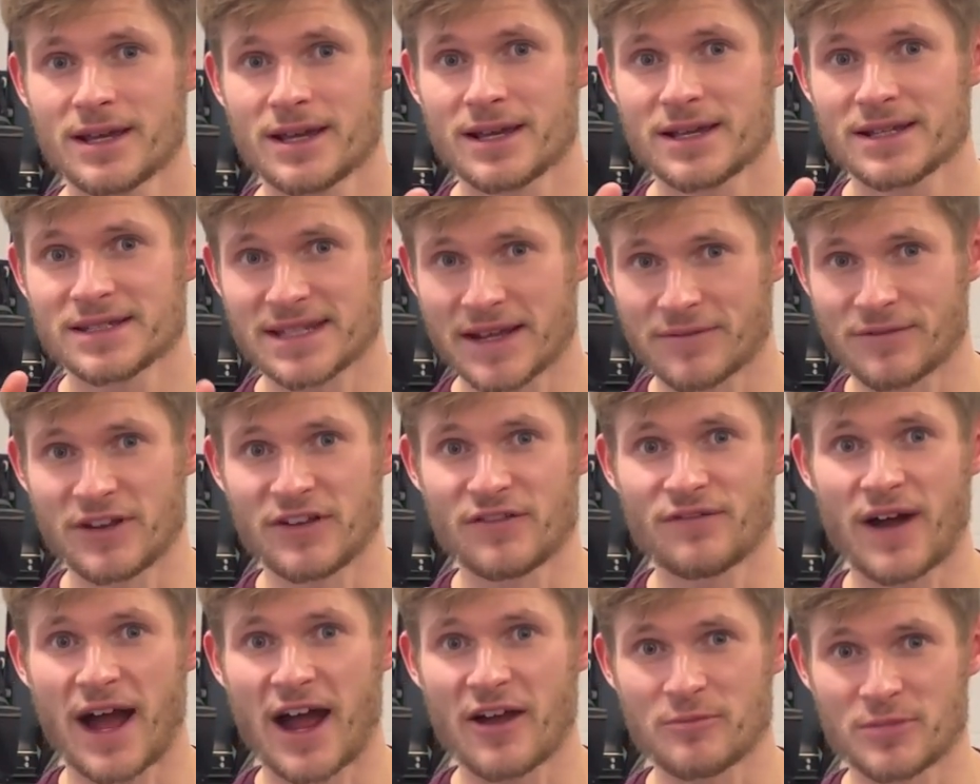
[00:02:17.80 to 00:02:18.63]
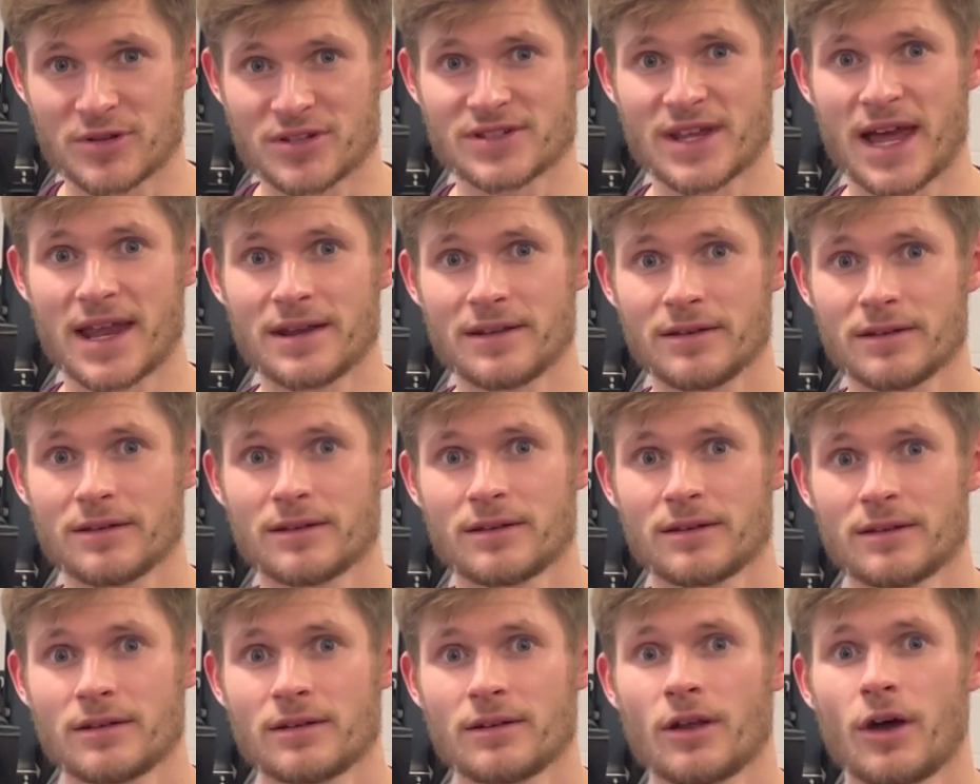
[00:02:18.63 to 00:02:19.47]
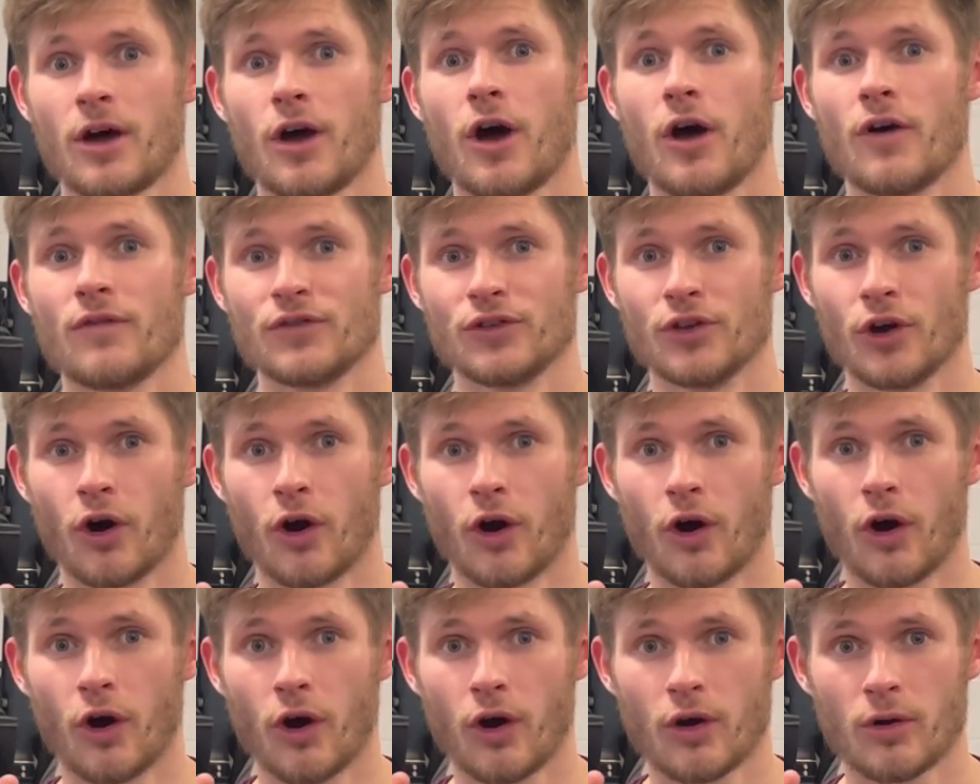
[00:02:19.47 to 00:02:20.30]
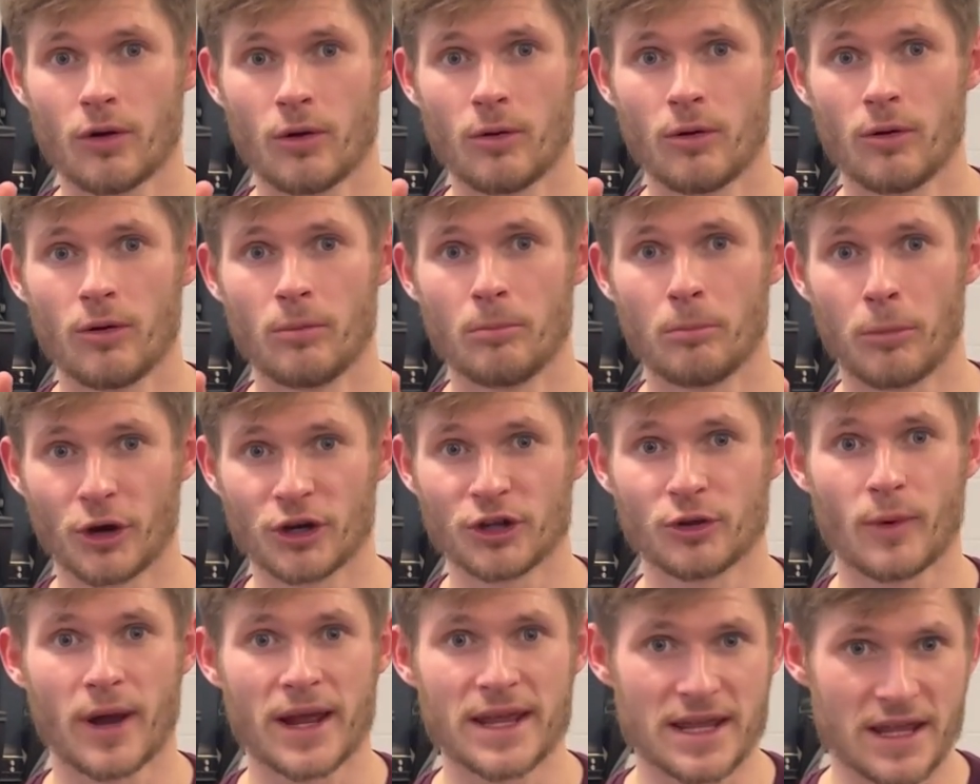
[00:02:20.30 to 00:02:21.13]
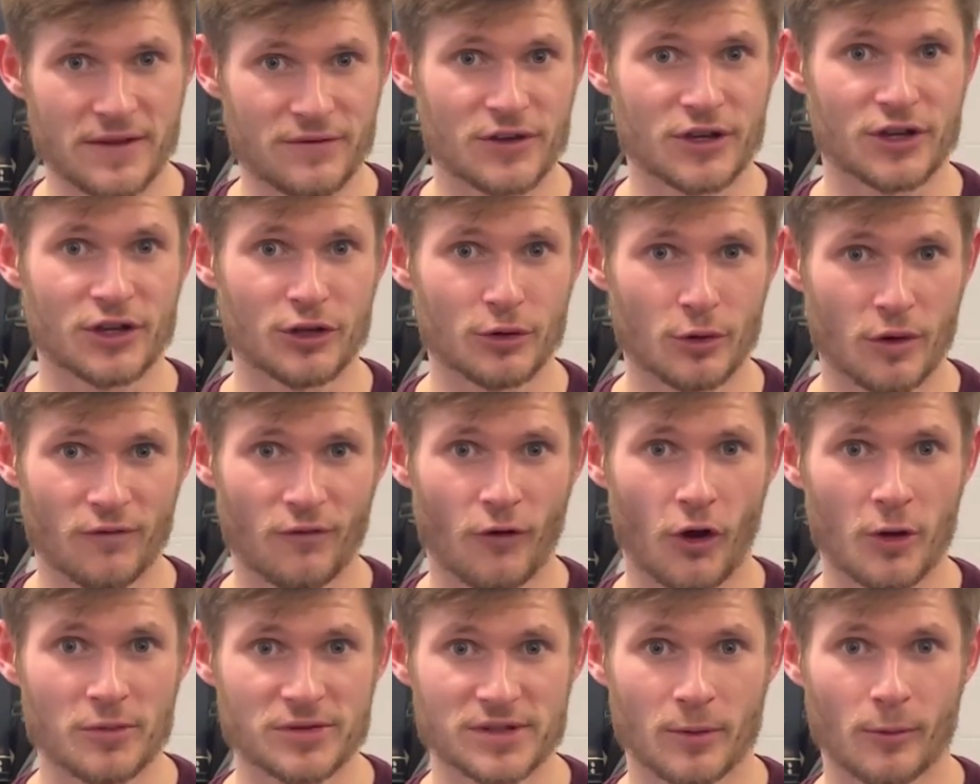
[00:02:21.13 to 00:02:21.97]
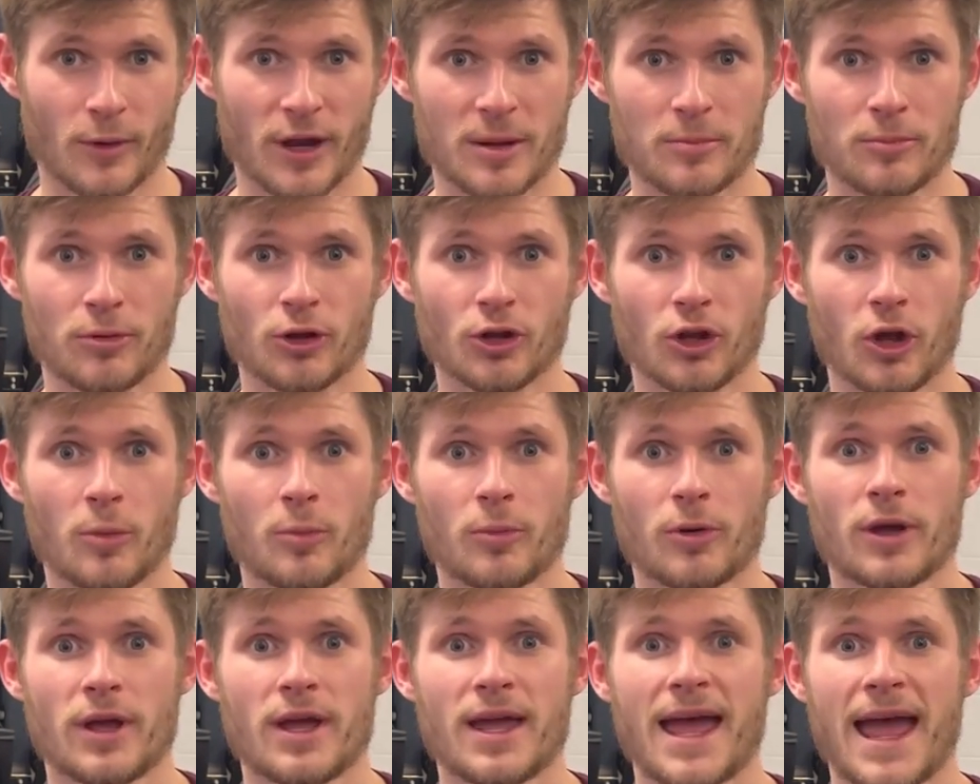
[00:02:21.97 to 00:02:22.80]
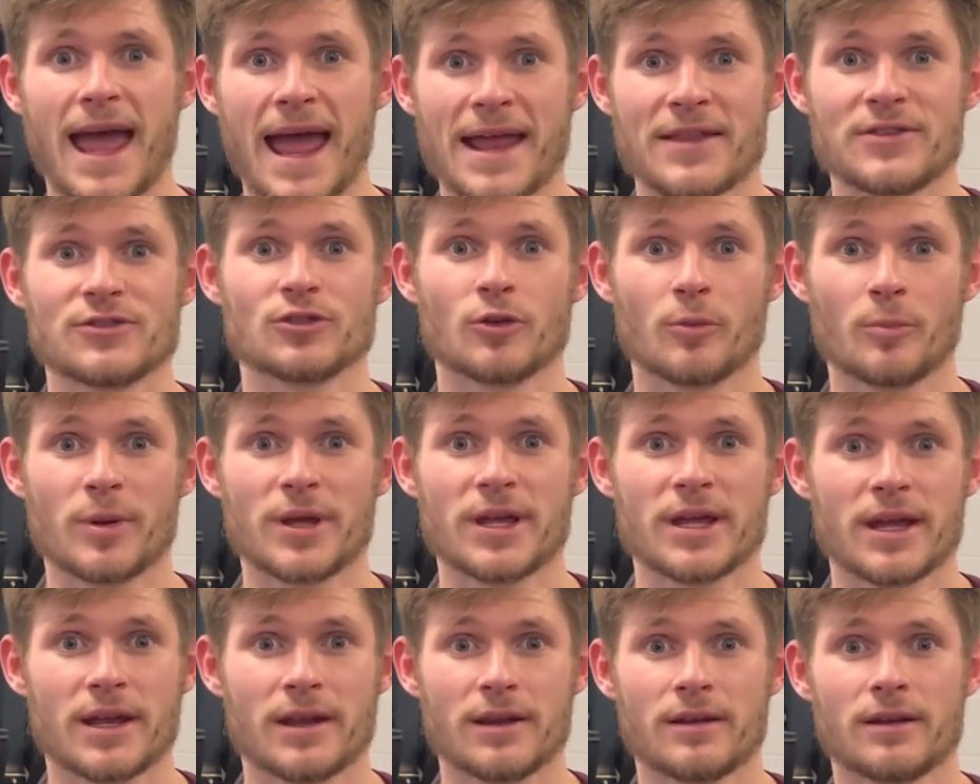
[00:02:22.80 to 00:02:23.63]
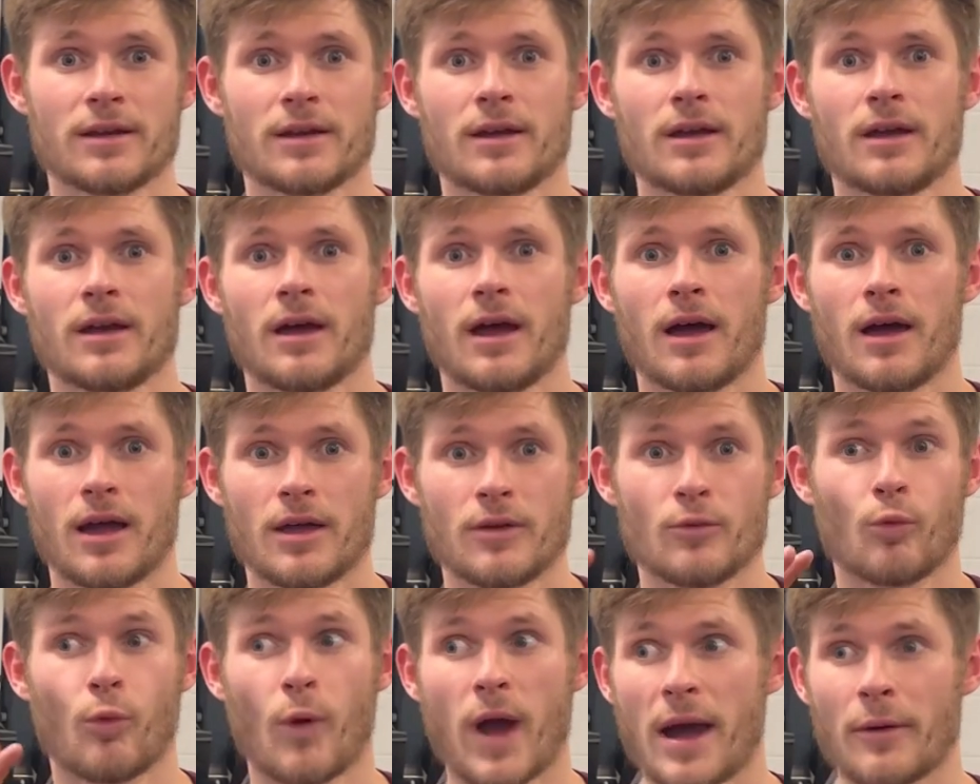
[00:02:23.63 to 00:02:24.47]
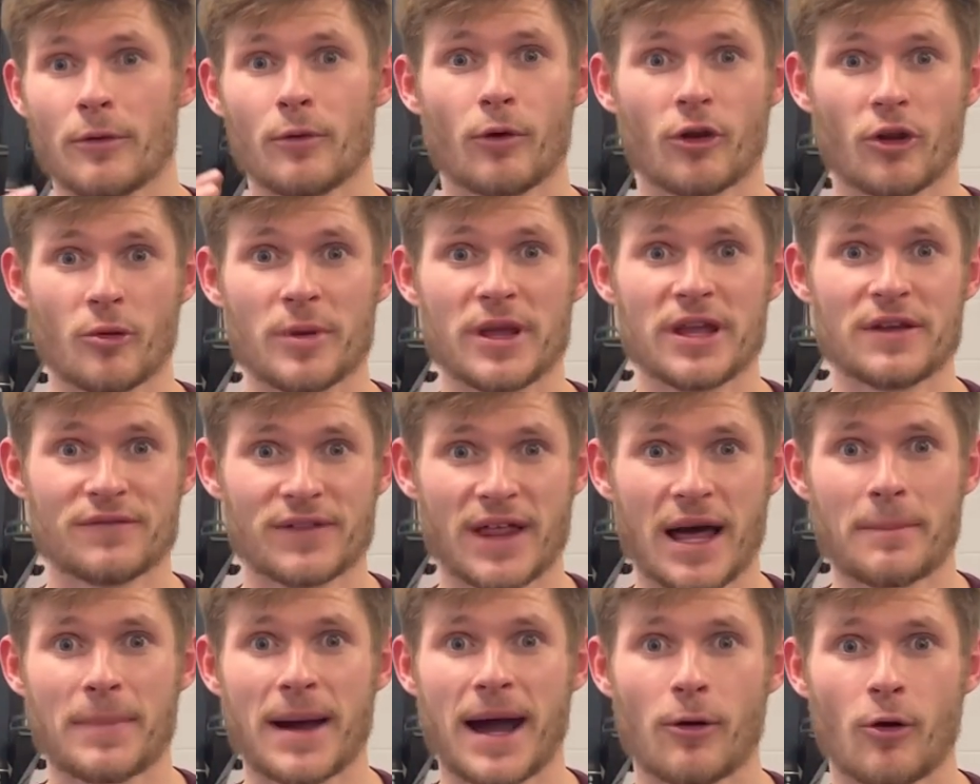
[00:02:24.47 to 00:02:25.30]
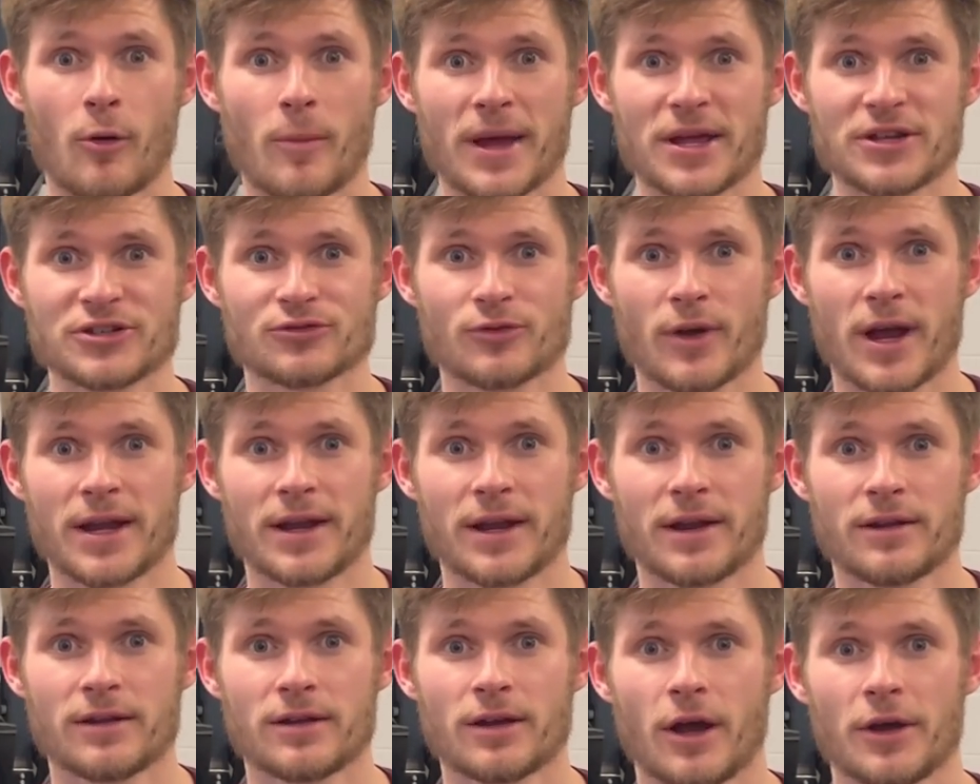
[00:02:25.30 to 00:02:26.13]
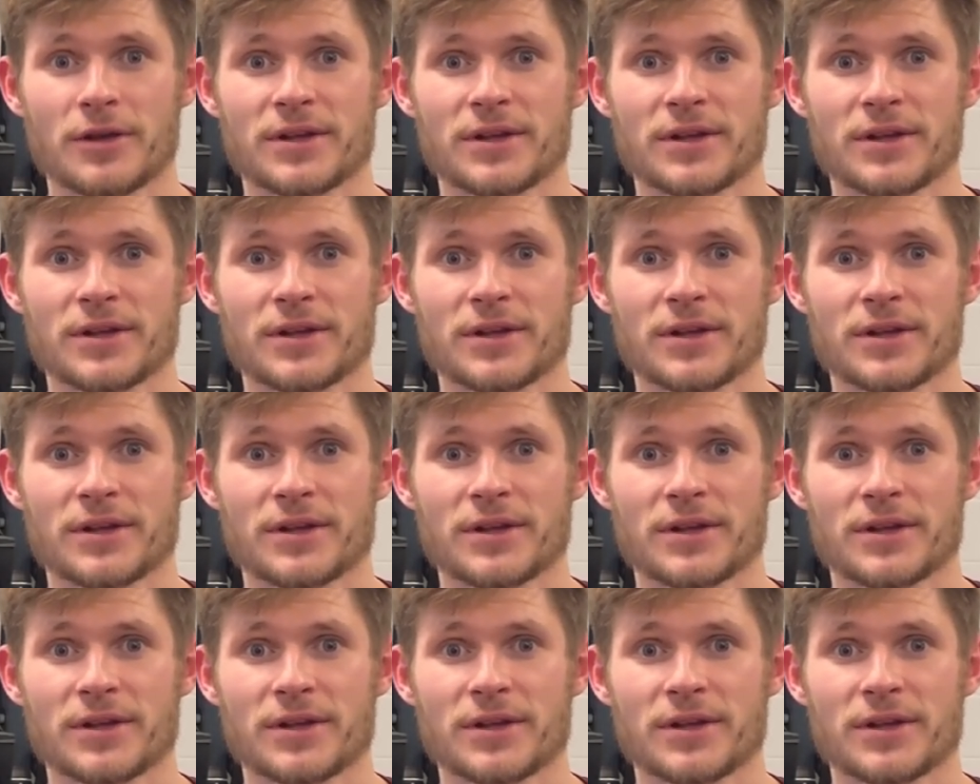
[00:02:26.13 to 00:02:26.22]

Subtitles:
75% of your body weight, if you can do a 40% weighted pull-up, ends up being where we want to be for that power-based training.